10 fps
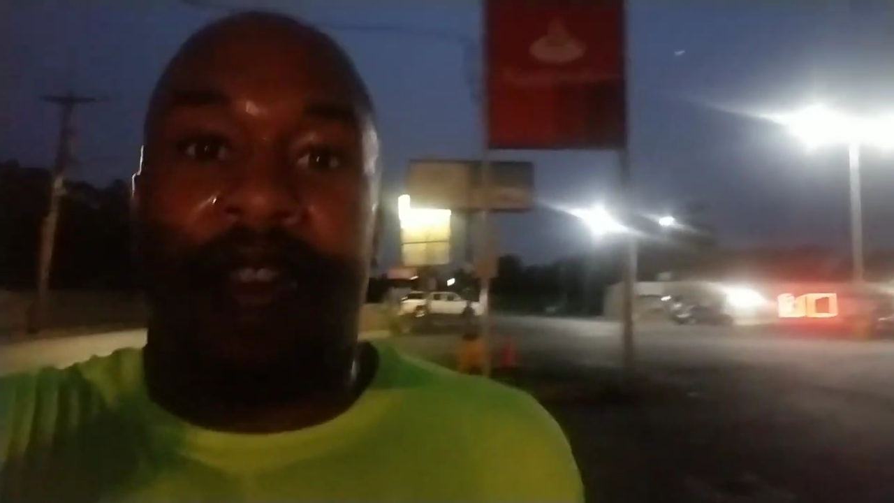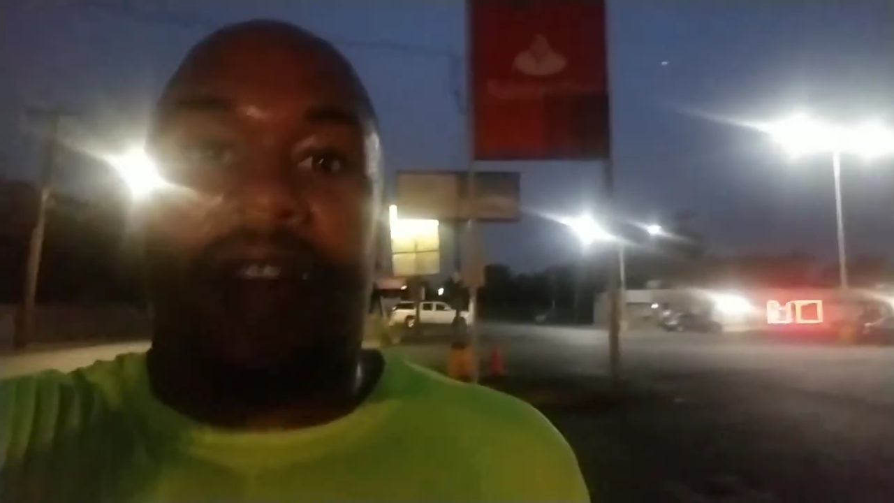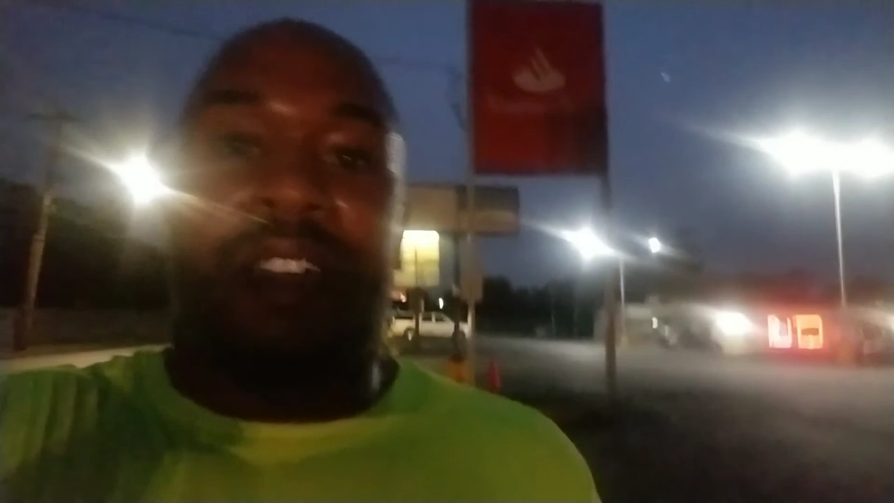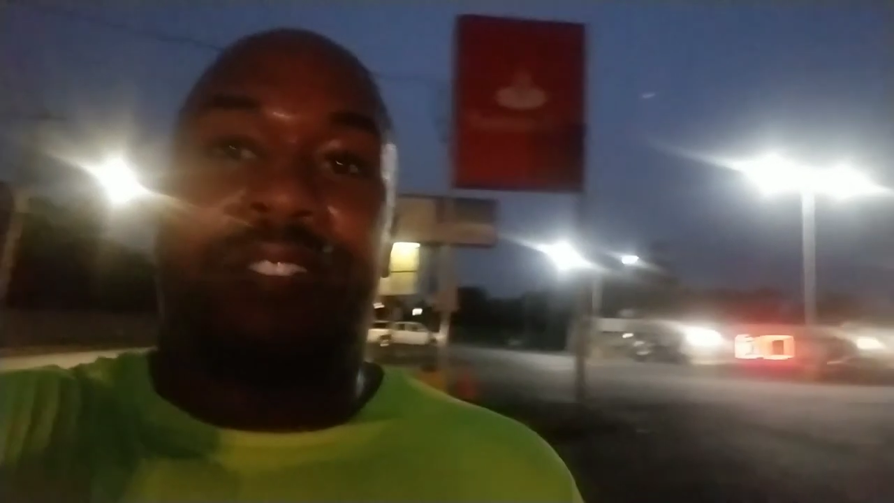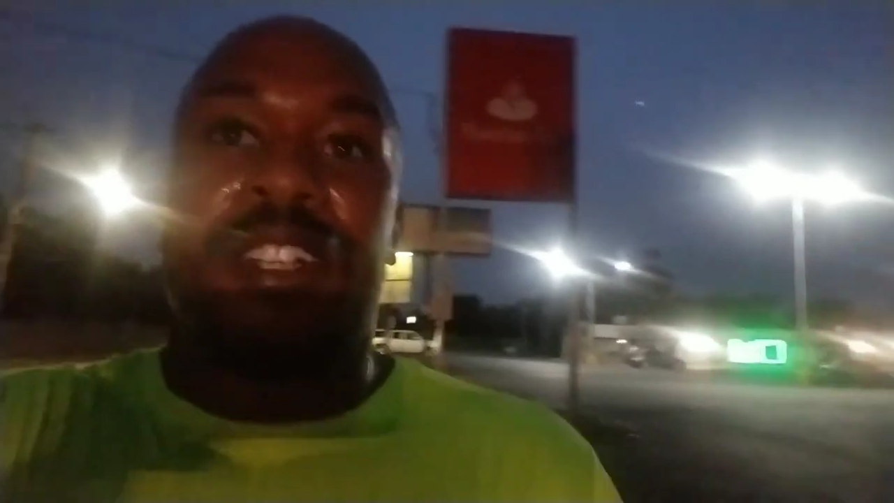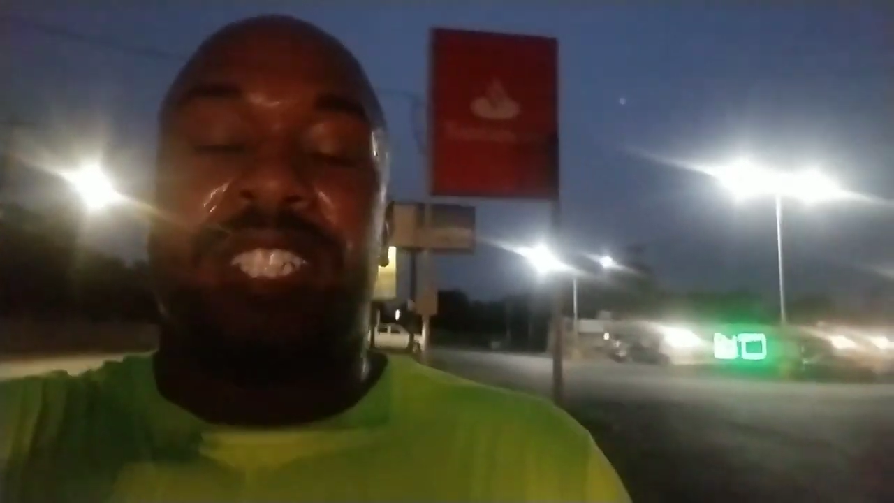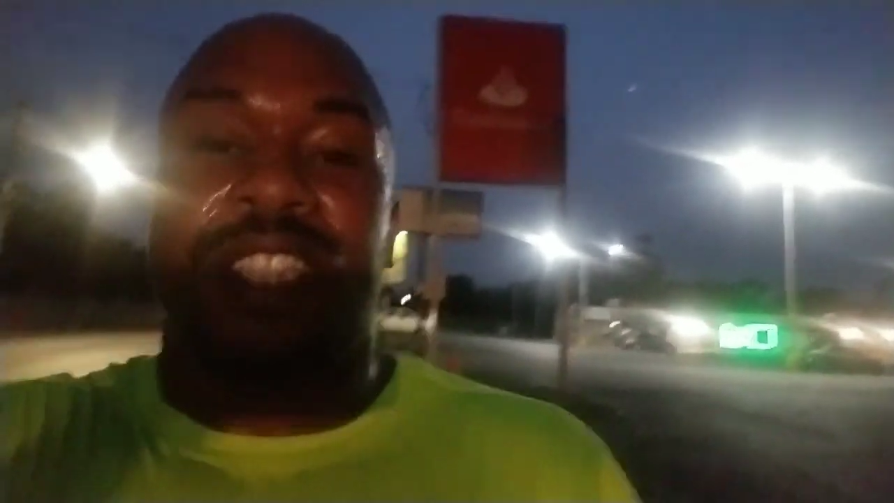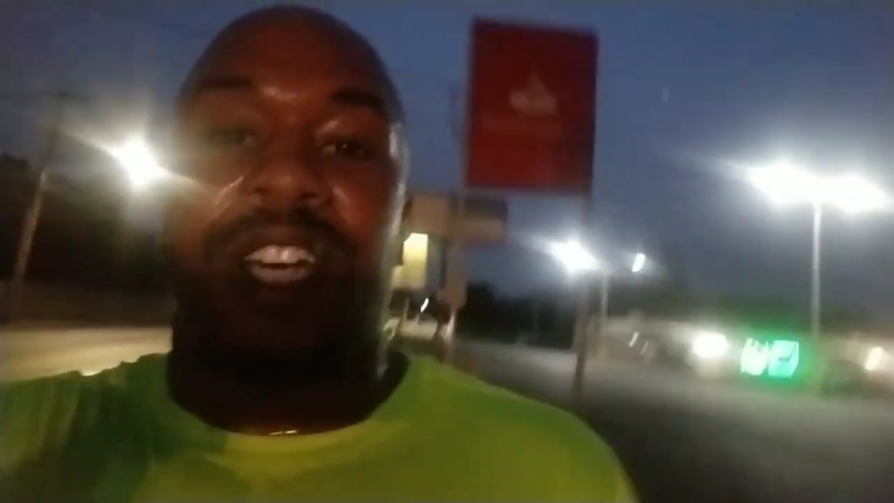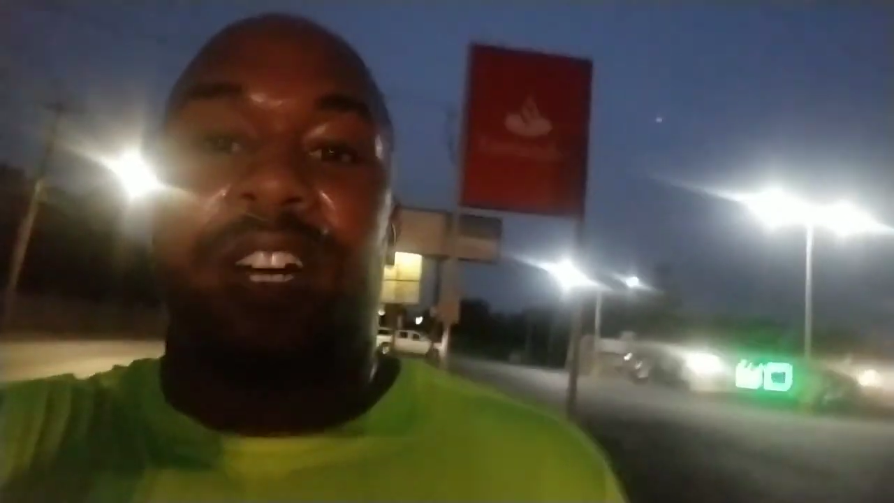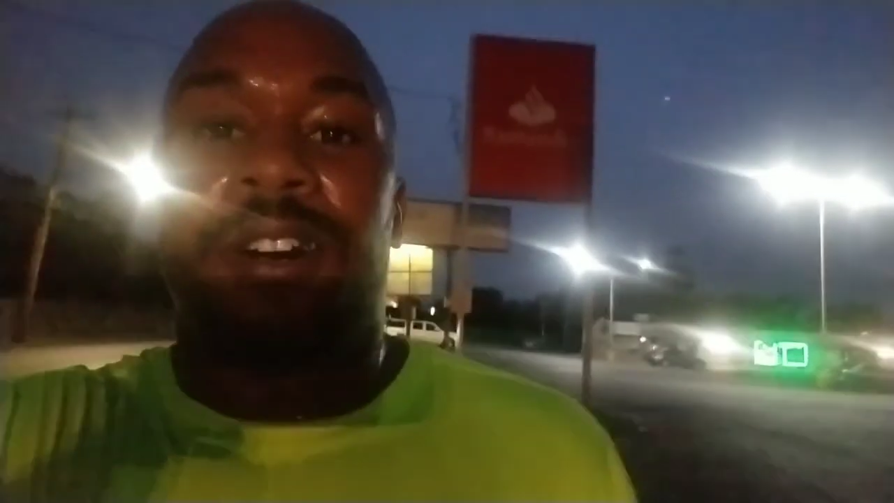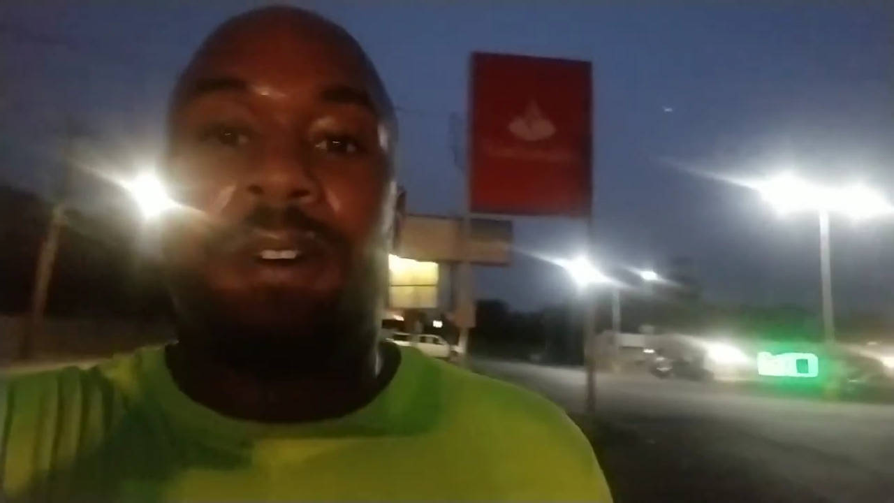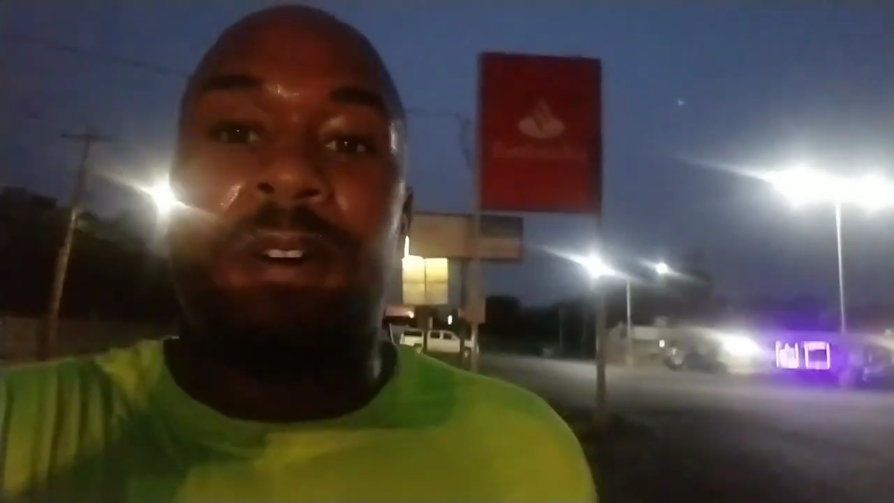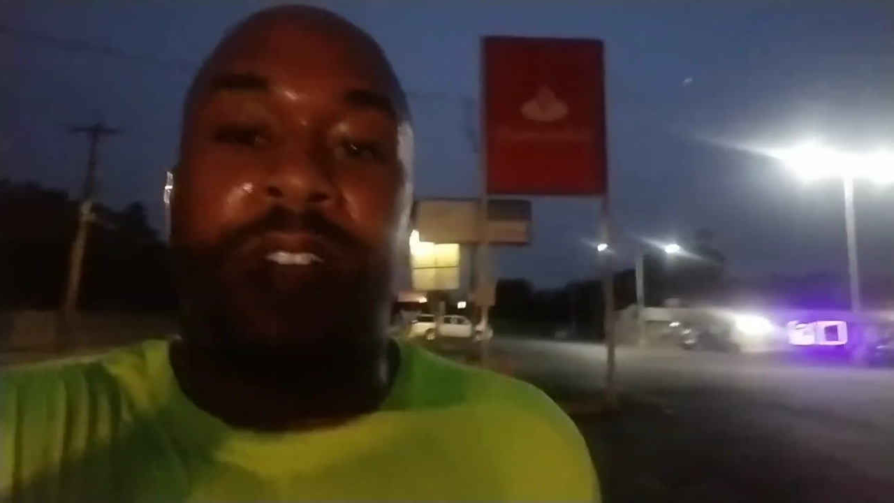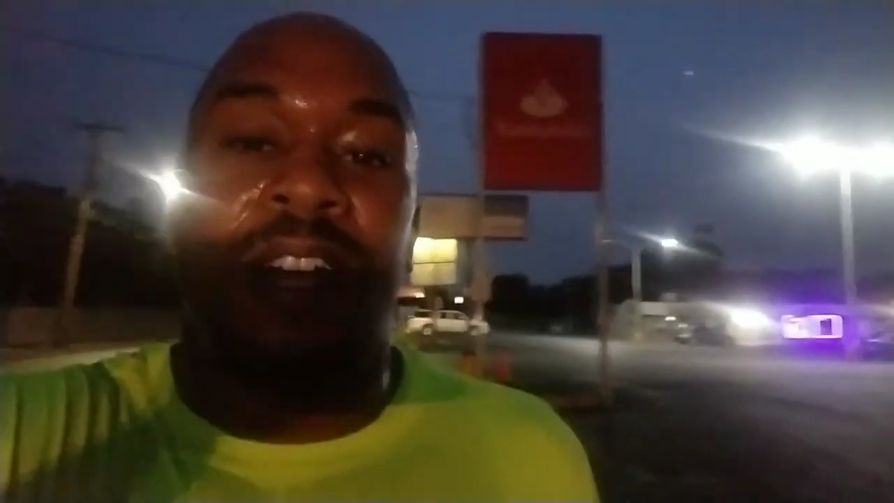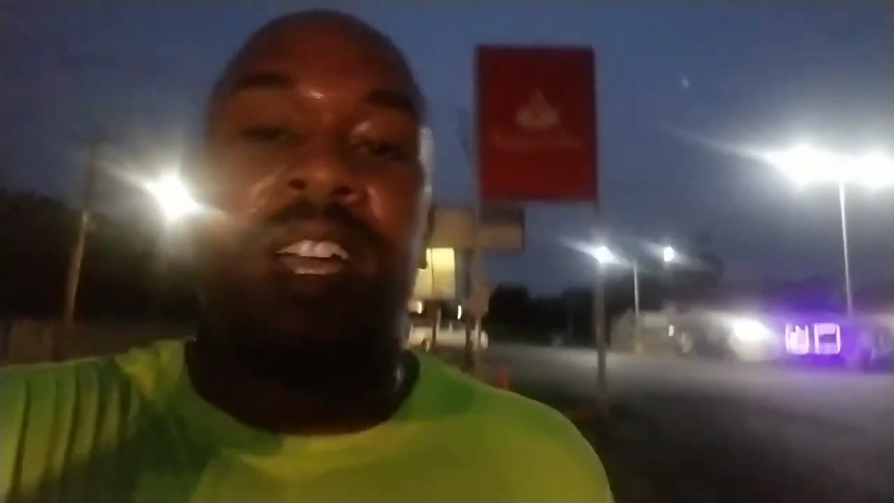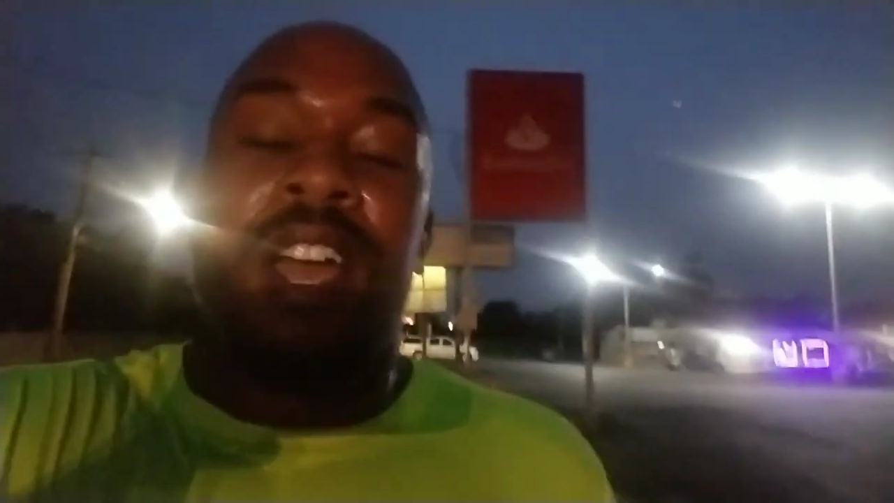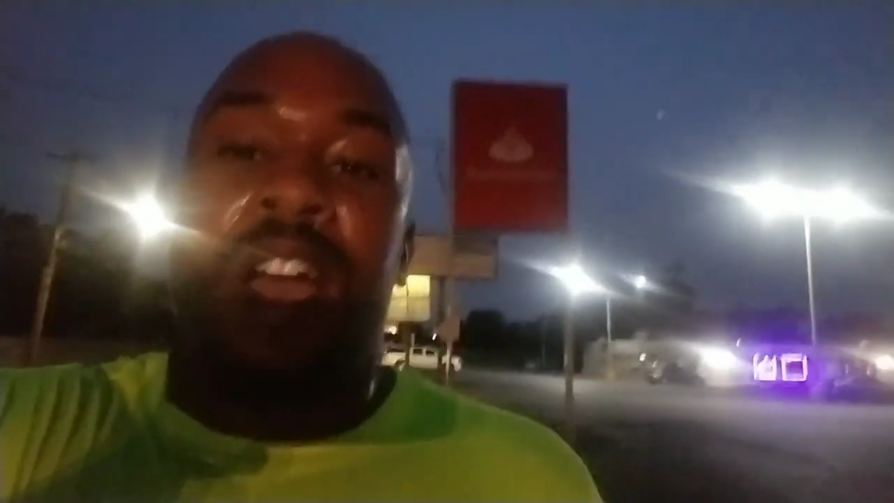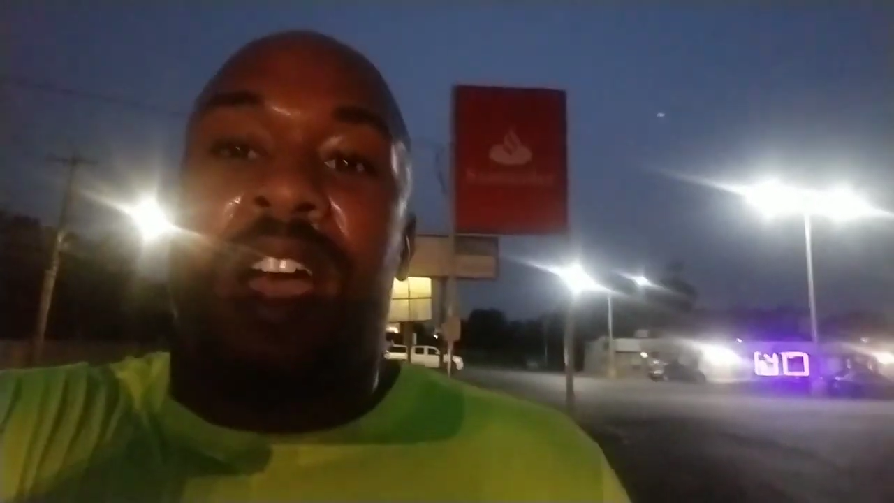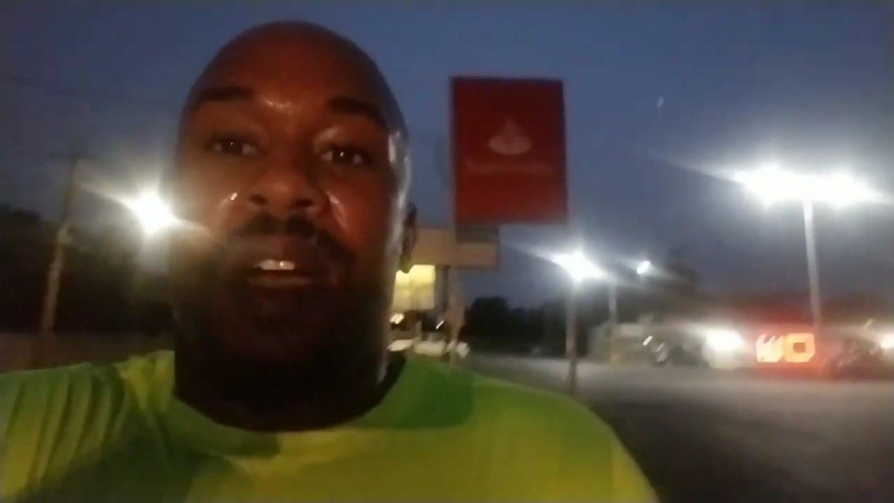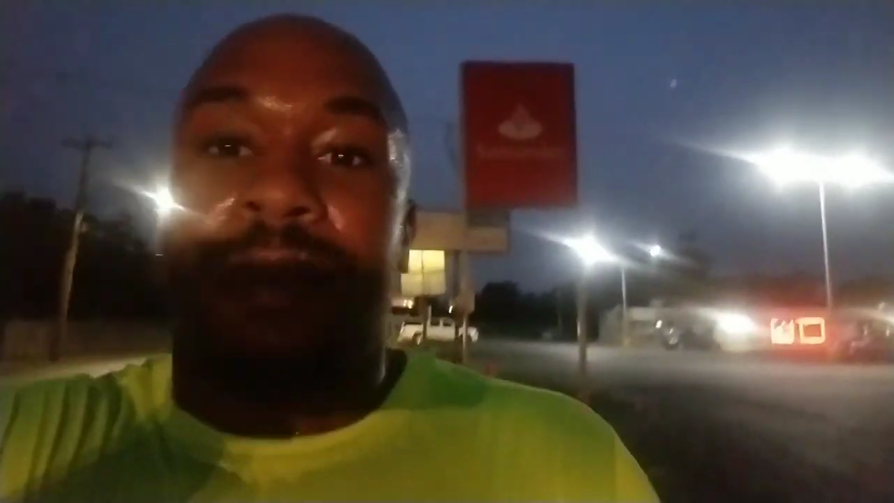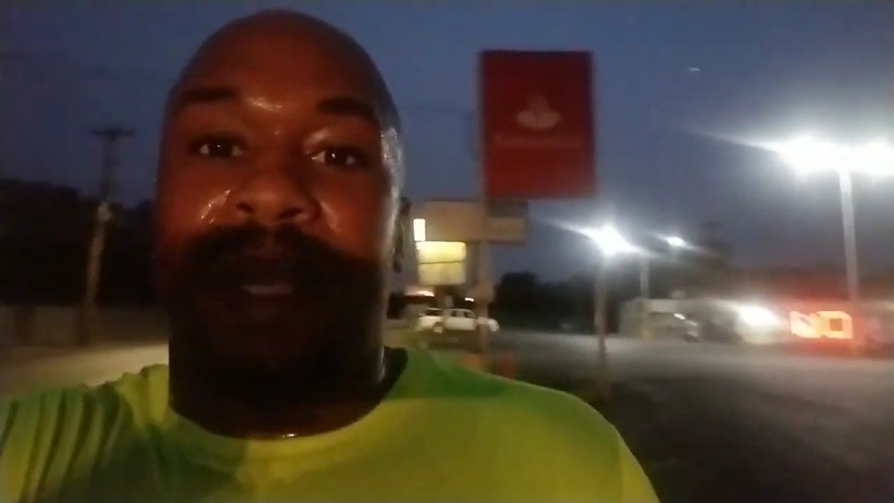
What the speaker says: I feel as though I'm